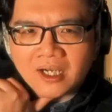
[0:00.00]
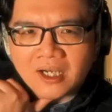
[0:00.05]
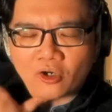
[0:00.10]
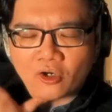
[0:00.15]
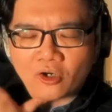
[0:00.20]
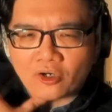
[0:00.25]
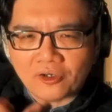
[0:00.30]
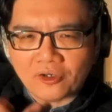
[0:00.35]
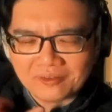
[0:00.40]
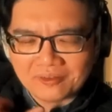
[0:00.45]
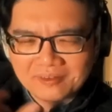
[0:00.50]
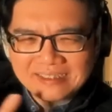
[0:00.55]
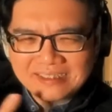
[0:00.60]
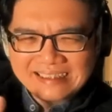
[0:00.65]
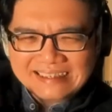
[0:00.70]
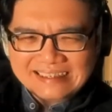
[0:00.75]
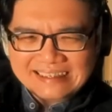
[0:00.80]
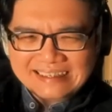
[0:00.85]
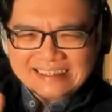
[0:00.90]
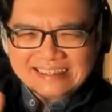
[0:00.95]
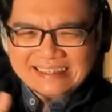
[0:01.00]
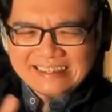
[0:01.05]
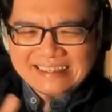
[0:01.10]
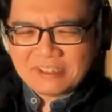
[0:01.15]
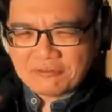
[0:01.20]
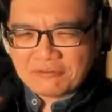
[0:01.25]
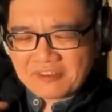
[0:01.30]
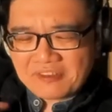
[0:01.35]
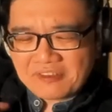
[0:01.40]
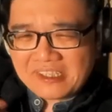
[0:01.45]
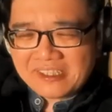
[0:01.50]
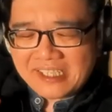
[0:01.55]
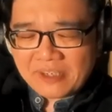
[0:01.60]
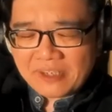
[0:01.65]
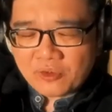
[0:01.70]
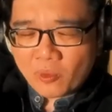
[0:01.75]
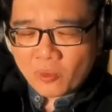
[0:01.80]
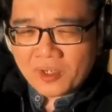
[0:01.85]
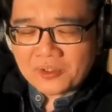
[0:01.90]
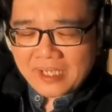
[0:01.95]
or the fear that we
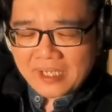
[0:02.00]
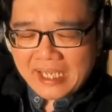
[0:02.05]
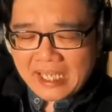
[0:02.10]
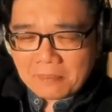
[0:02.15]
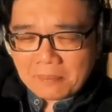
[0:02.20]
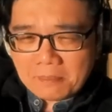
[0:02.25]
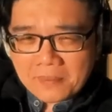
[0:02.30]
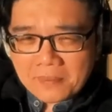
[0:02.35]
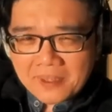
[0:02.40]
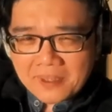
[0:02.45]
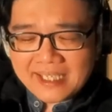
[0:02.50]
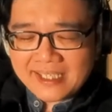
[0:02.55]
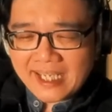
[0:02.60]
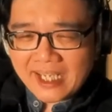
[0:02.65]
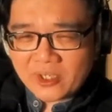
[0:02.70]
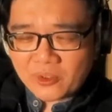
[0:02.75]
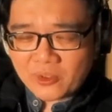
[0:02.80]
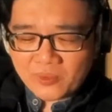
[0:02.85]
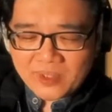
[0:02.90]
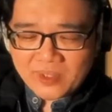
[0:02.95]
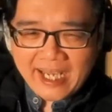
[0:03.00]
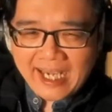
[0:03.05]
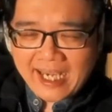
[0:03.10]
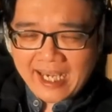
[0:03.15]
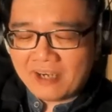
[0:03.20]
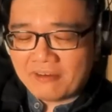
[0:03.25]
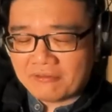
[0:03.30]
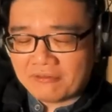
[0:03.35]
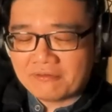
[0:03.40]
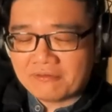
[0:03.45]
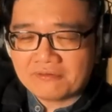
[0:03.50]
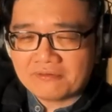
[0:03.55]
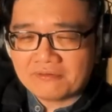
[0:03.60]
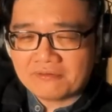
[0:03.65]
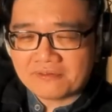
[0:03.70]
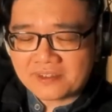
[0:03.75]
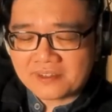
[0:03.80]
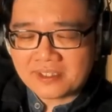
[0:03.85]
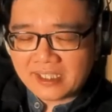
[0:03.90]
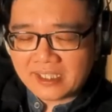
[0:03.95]
want to admit that we have
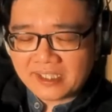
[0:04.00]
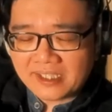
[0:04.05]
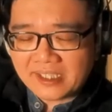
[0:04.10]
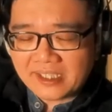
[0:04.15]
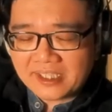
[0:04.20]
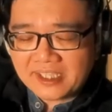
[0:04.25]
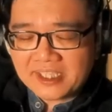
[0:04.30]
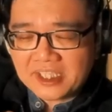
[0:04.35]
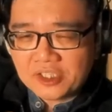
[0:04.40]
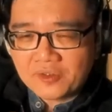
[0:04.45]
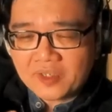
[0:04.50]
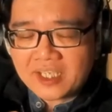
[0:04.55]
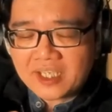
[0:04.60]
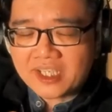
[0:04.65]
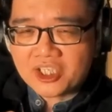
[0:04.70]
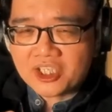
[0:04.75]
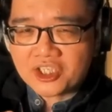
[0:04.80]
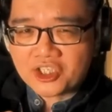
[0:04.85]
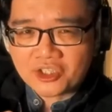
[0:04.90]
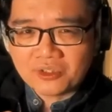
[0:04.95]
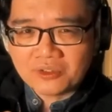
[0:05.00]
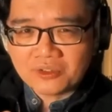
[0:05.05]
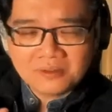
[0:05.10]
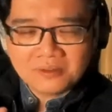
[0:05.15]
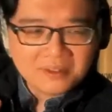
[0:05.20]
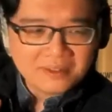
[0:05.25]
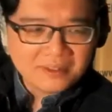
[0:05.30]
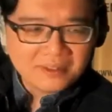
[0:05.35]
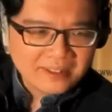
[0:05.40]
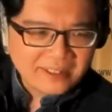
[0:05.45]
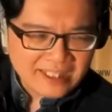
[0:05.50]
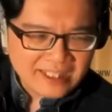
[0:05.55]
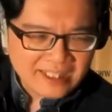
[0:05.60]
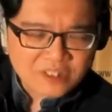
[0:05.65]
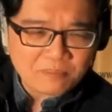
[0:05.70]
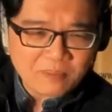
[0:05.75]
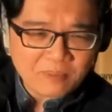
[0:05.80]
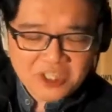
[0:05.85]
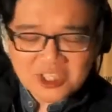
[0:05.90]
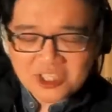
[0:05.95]
a, a hearing issue,
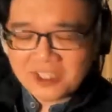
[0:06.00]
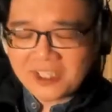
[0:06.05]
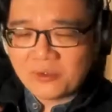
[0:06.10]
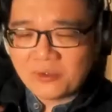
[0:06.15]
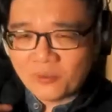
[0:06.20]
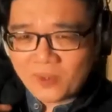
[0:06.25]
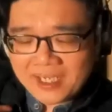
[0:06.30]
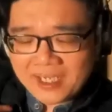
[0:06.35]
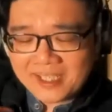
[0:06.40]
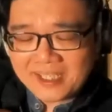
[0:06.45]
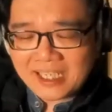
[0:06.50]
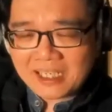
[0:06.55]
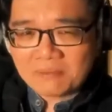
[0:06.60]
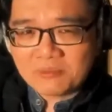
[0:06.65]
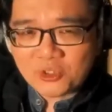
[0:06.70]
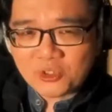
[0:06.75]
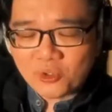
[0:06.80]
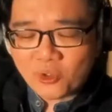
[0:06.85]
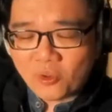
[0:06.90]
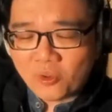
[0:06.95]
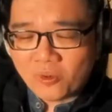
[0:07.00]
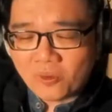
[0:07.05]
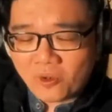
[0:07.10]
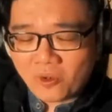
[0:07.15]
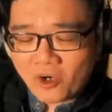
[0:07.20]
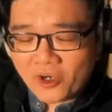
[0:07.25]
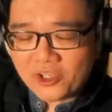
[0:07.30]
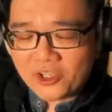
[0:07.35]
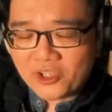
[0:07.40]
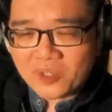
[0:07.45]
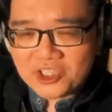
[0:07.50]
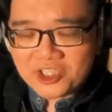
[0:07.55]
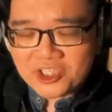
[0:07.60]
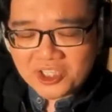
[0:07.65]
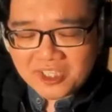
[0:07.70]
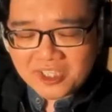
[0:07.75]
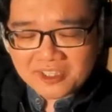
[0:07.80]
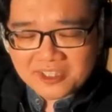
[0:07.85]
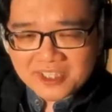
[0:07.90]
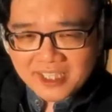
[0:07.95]
especially when it comes to audio
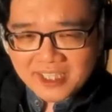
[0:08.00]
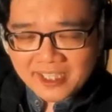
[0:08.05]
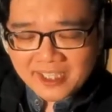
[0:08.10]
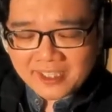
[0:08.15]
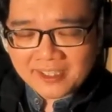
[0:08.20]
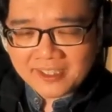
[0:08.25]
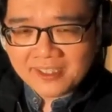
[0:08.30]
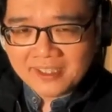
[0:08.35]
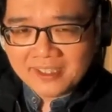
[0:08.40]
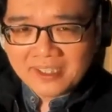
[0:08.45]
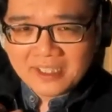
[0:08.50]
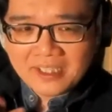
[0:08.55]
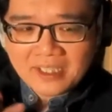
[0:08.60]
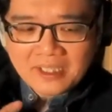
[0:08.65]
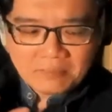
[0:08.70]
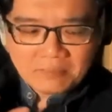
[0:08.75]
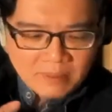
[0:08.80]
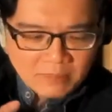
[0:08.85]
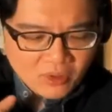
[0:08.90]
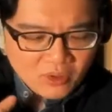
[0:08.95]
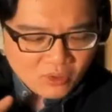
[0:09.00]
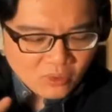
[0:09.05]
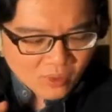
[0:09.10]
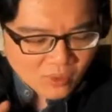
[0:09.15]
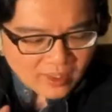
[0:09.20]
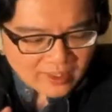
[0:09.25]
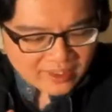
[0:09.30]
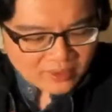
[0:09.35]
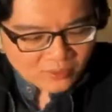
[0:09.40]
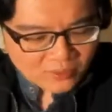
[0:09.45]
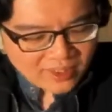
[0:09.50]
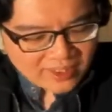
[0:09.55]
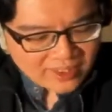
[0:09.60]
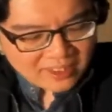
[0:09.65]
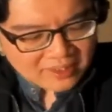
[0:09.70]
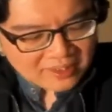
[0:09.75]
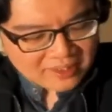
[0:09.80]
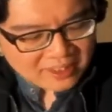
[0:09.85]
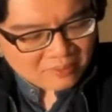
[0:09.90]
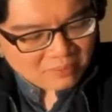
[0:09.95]
engineers and people who work work
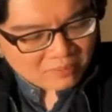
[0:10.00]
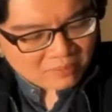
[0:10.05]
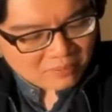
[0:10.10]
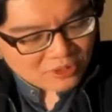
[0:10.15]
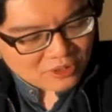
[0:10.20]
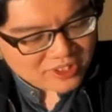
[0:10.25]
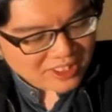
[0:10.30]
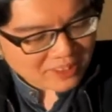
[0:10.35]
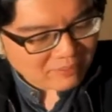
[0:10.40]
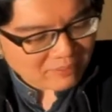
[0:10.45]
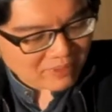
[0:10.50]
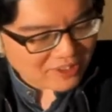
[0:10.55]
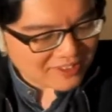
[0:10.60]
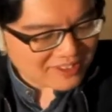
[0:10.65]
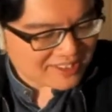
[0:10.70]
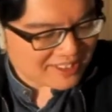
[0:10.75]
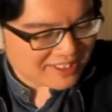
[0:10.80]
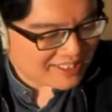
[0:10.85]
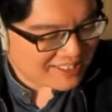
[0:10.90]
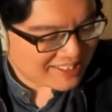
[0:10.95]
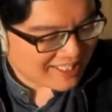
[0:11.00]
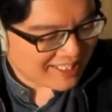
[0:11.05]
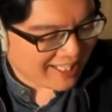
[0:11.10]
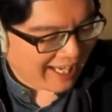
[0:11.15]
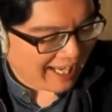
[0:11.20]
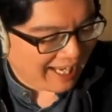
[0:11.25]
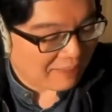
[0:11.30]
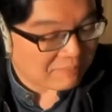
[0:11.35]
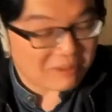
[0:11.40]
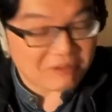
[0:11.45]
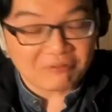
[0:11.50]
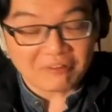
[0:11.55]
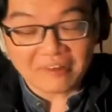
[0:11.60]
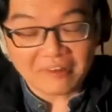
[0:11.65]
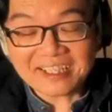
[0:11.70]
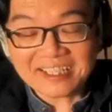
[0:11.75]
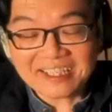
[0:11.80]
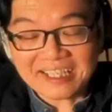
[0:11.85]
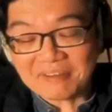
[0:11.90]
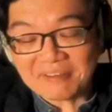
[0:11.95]
in, in music because it can be
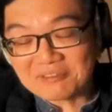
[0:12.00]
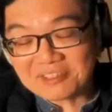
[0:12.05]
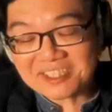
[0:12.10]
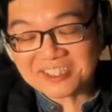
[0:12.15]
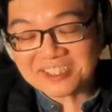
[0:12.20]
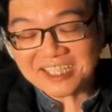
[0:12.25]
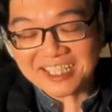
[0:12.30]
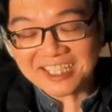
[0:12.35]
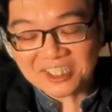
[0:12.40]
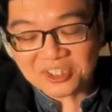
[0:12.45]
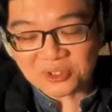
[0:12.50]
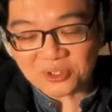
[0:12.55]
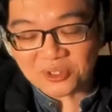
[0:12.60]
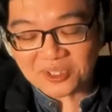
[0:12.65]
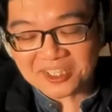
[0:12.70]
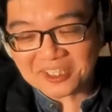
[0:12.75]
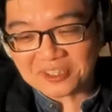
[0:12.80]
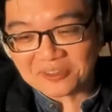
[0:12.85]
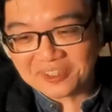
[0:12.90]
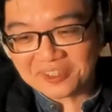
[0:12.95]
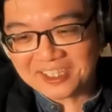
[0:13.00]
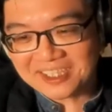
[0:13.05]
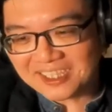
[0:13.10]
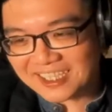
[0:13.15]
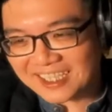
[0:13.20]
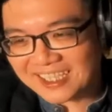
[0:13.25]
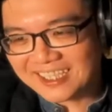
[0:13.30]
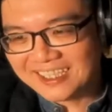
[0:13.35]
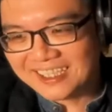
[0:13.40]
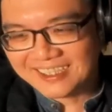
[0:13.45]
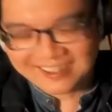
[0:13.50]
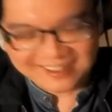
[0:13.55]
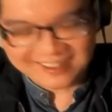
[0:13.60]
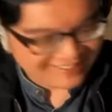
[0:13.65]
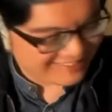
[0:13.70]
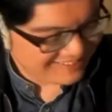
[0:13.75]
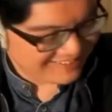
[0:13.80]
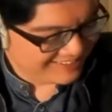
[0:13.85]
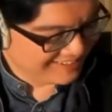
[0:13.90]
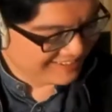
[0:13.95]
very devastating to your career.
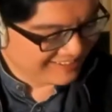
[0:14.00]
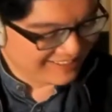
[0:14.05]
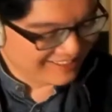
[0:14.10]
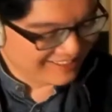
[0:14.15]
Yeah. Yes,